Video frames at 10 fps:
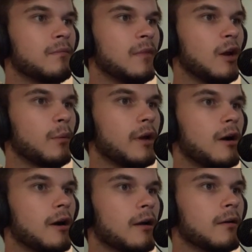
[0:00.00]
Here we
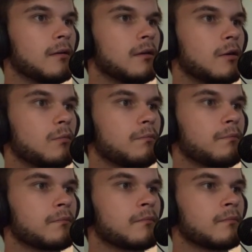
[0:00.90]
are. Oh,
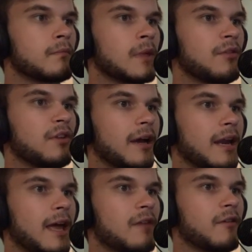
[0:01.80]
let's not get ahead of